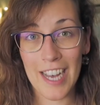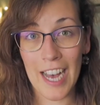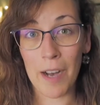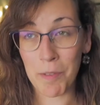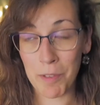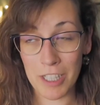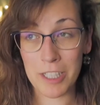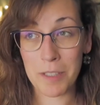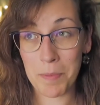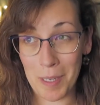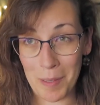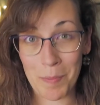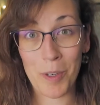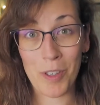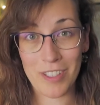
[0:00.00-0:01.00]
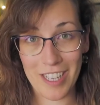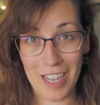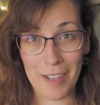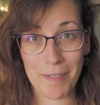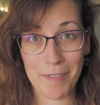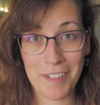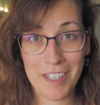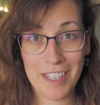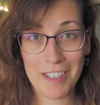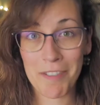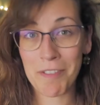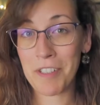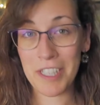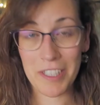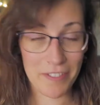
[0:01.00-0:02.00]
I will spend more time
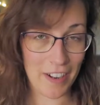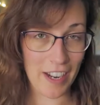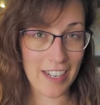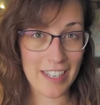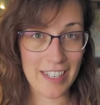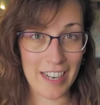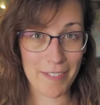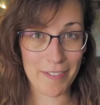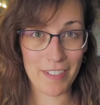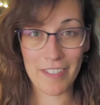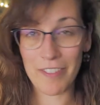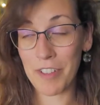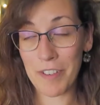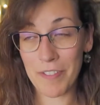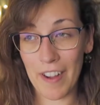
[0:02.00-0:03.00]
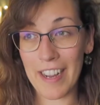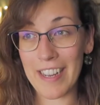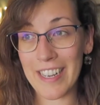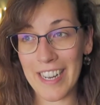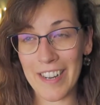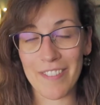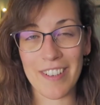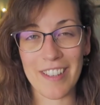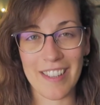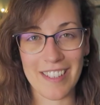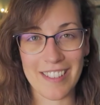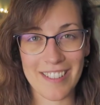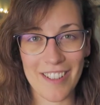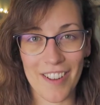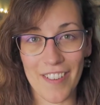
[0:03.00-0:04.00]
redefining refining
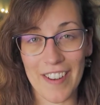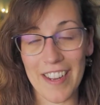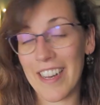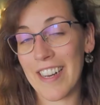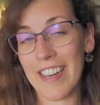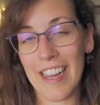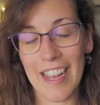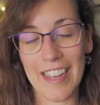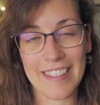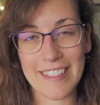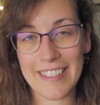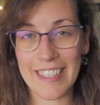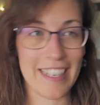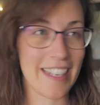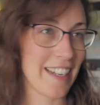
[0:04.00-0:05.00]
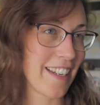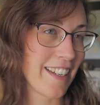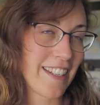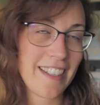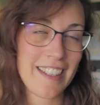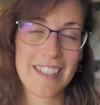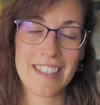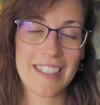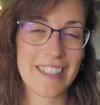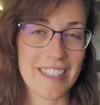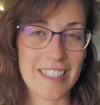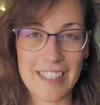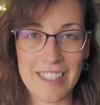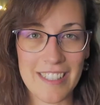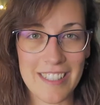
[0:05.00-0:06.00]
everything sorry and editing and
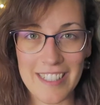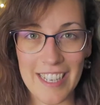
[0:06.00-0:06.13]
just